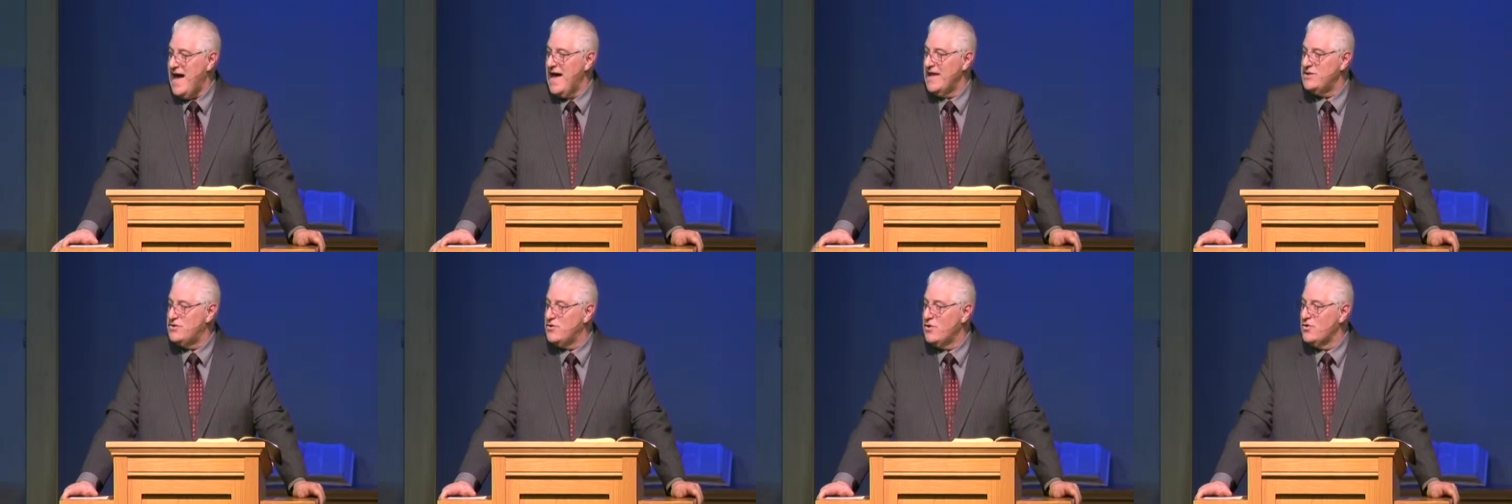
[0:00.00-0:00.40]

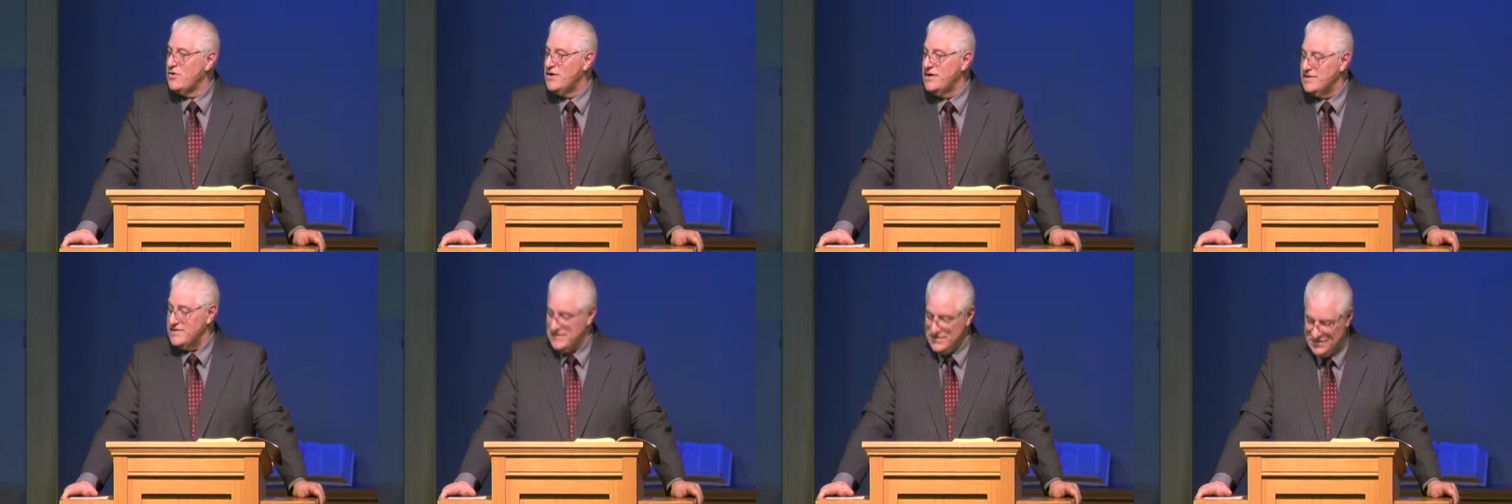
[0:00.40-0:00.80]

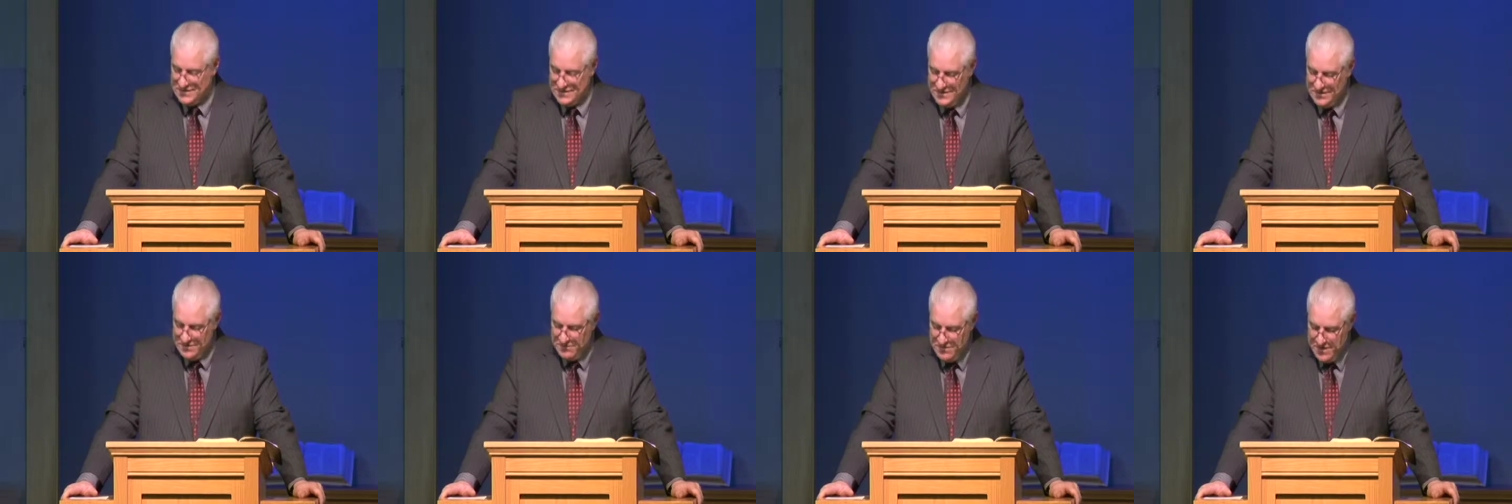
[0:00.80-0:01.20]
Adonis,
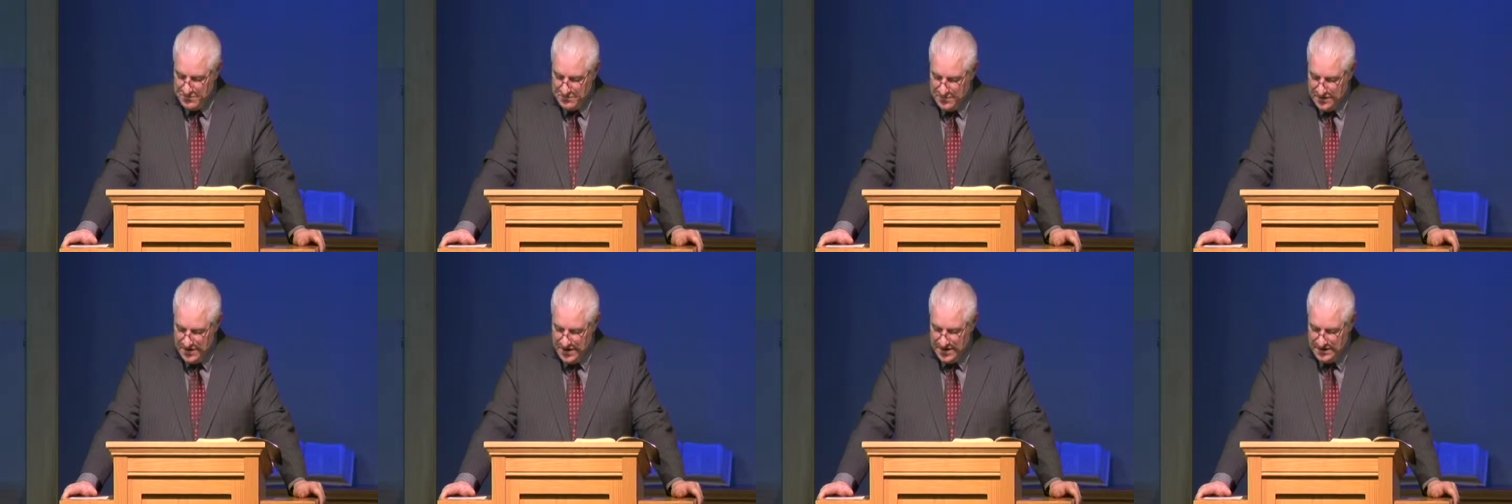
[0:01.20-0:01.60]
they
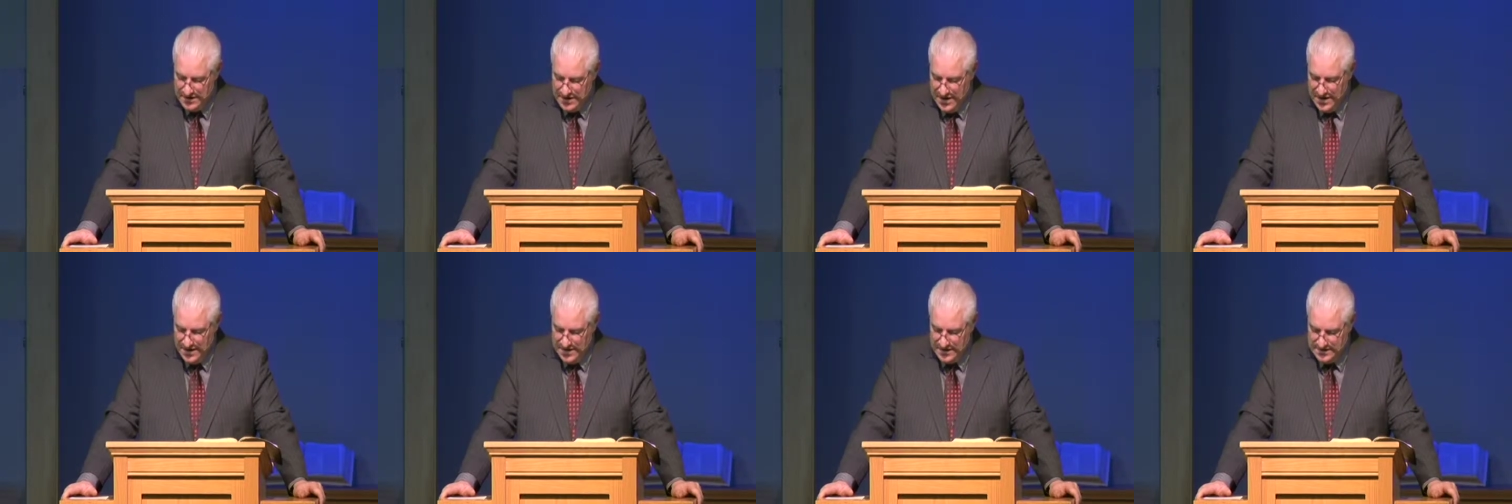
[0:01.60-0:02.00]
remember
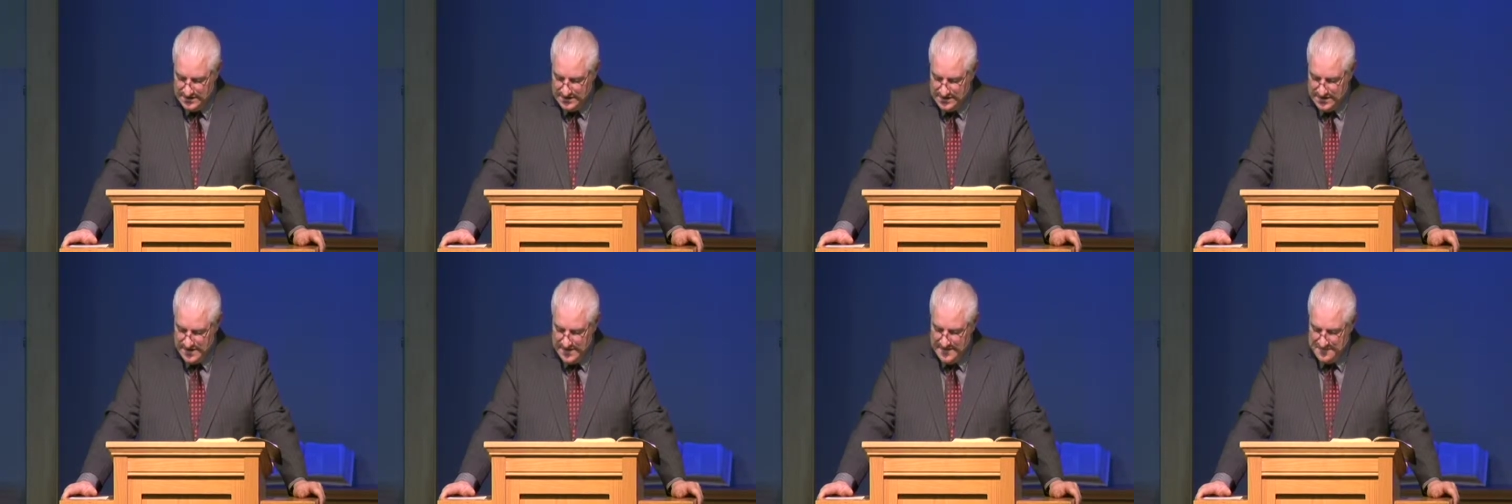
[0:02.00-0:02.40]

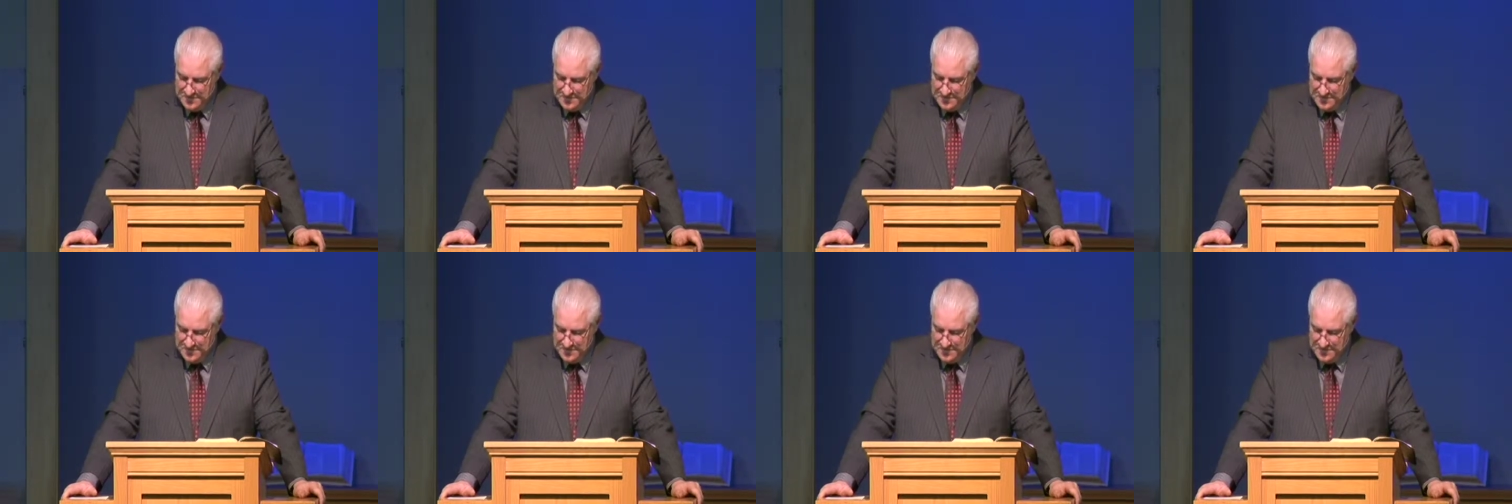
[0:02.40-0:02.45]
Adonis.